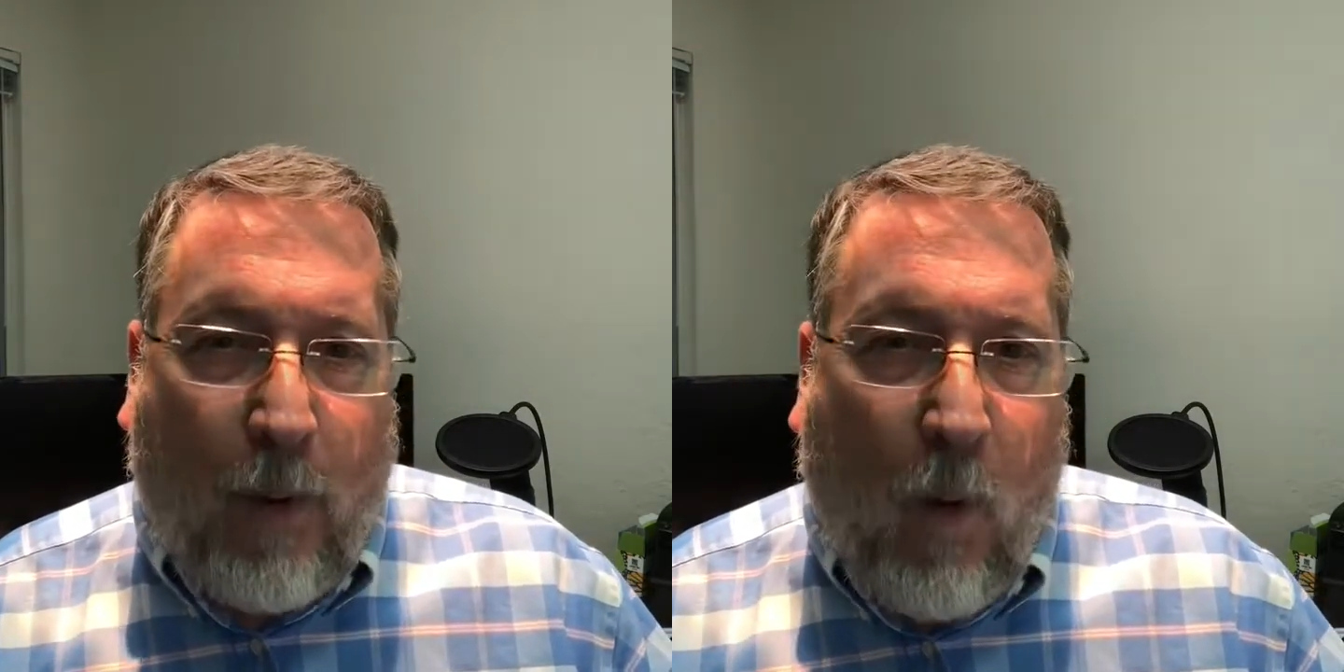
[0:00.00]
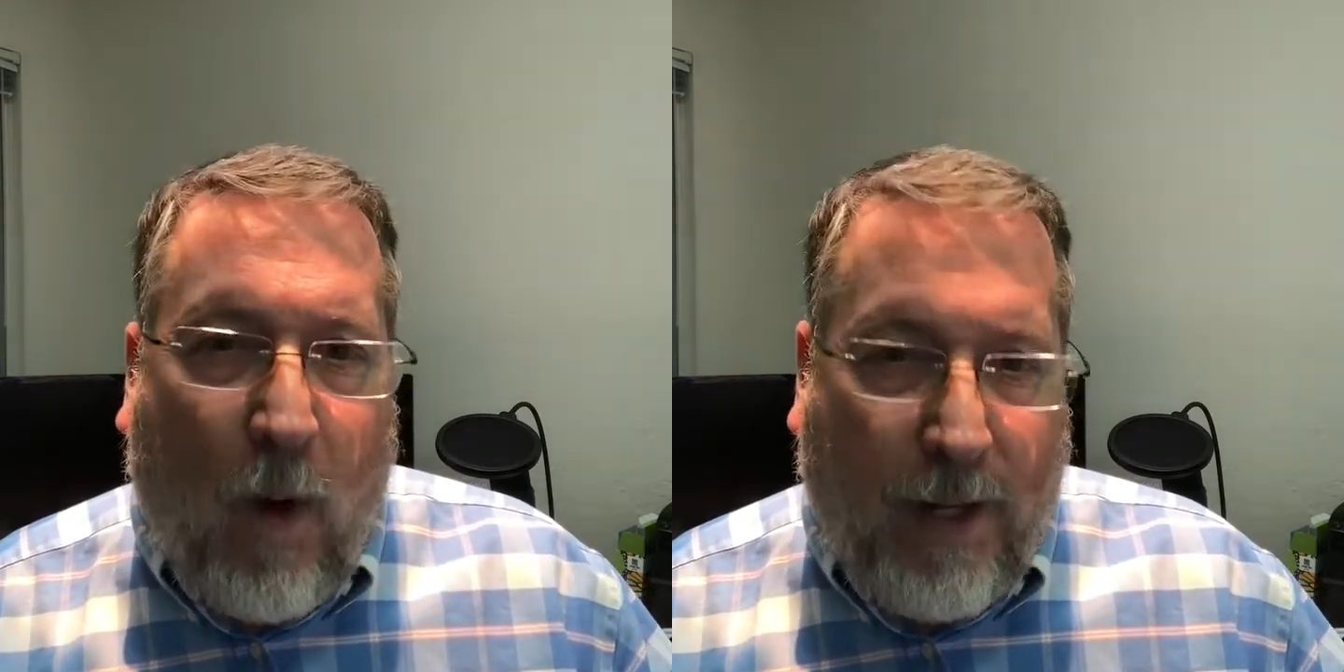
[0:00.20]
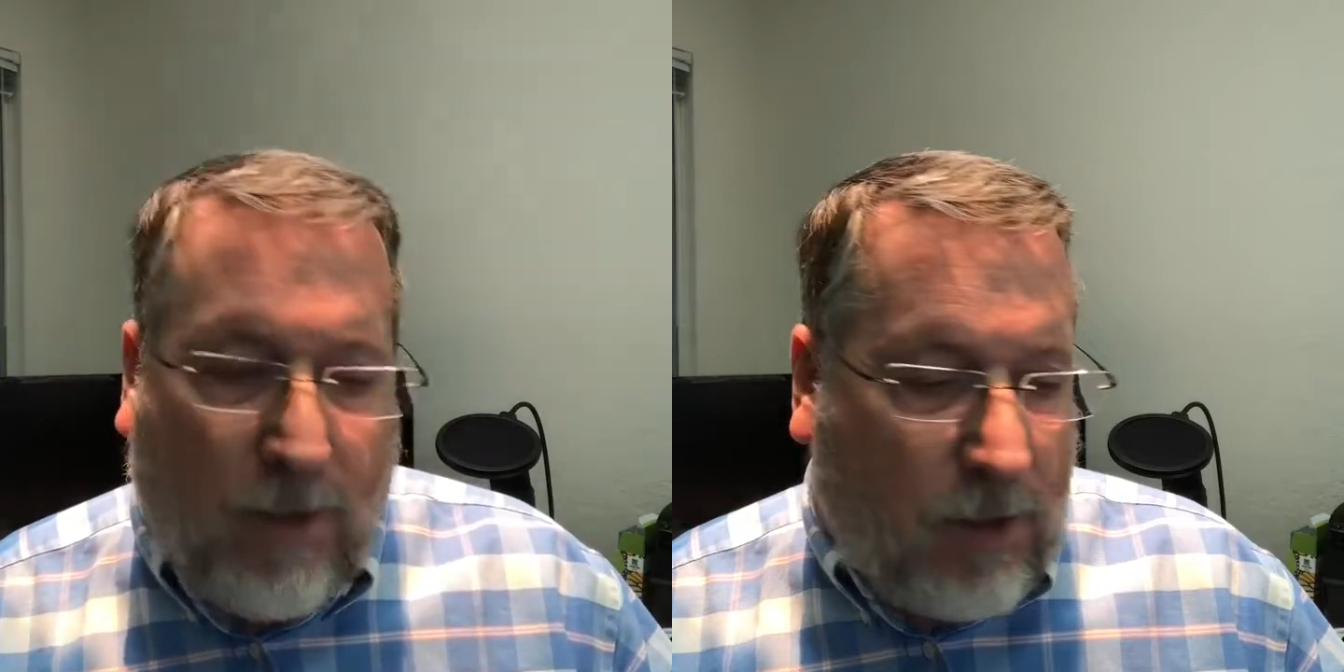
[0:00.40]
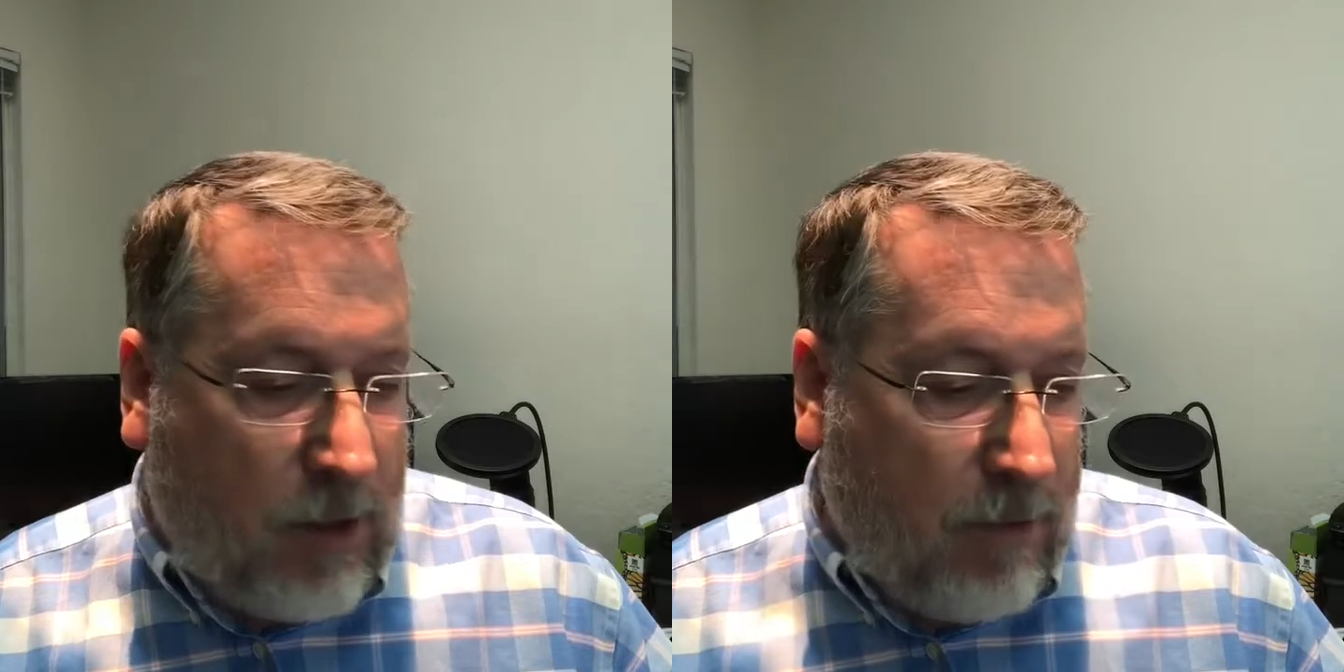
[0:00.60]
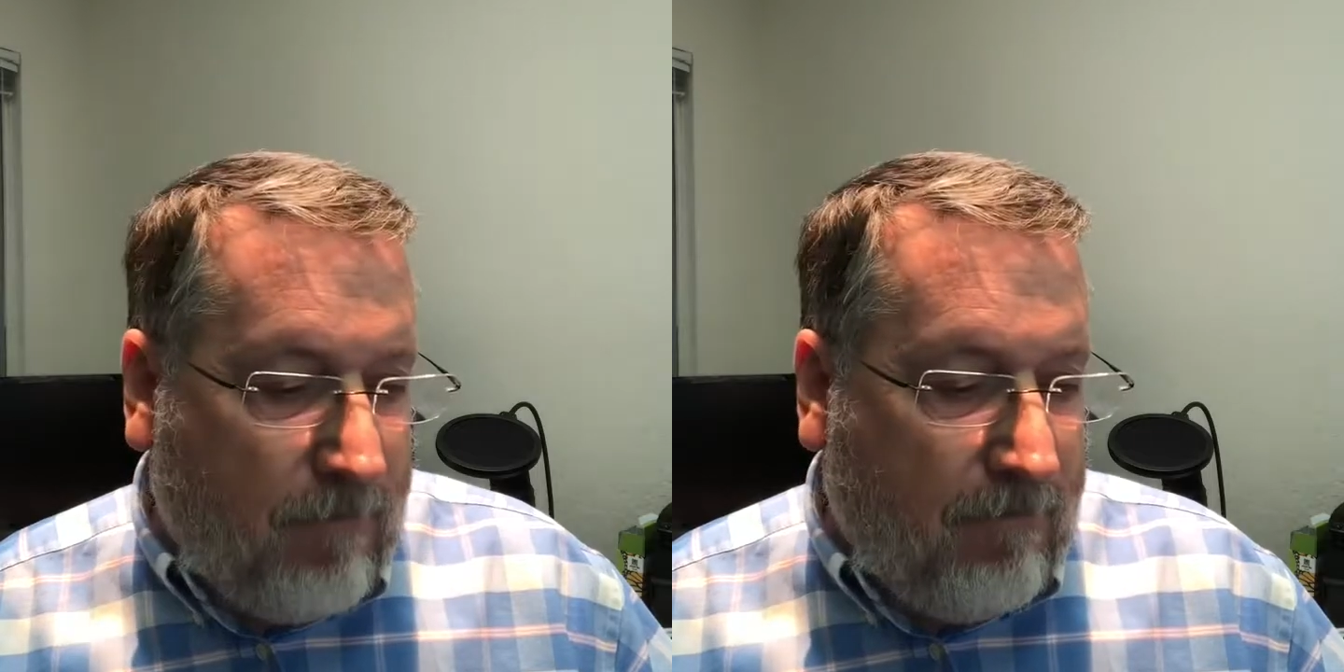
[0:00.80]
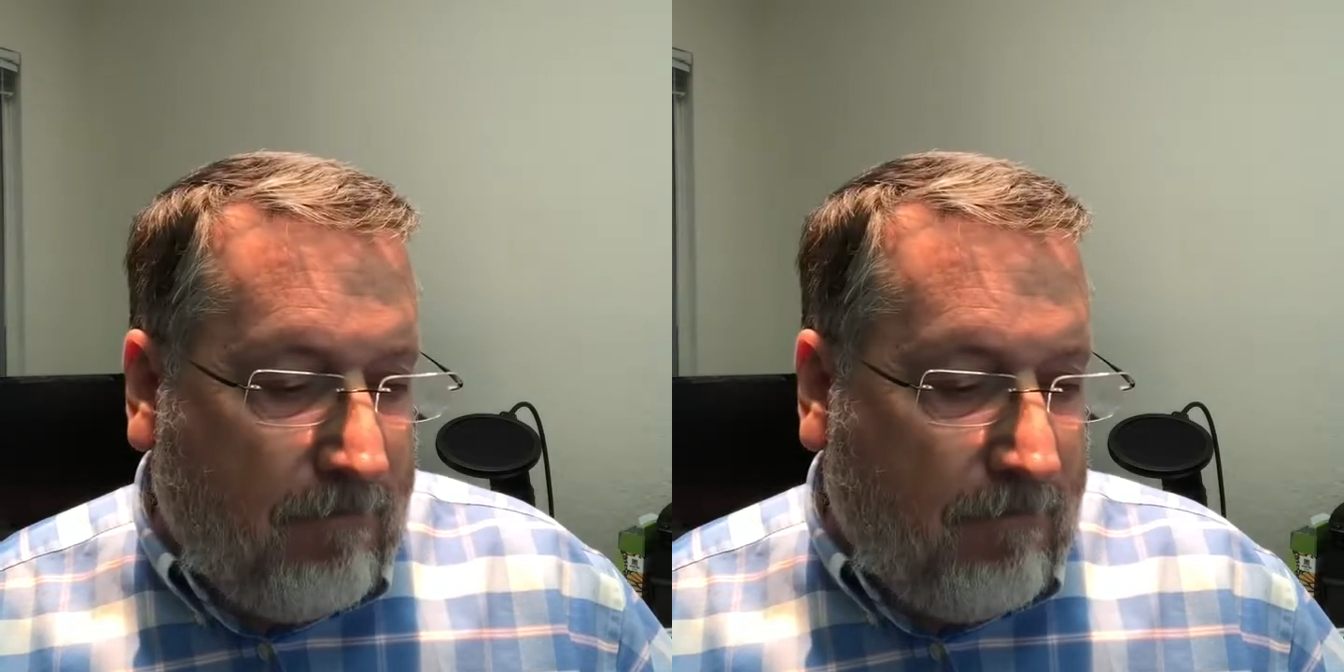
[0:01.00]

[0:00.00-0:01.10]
points.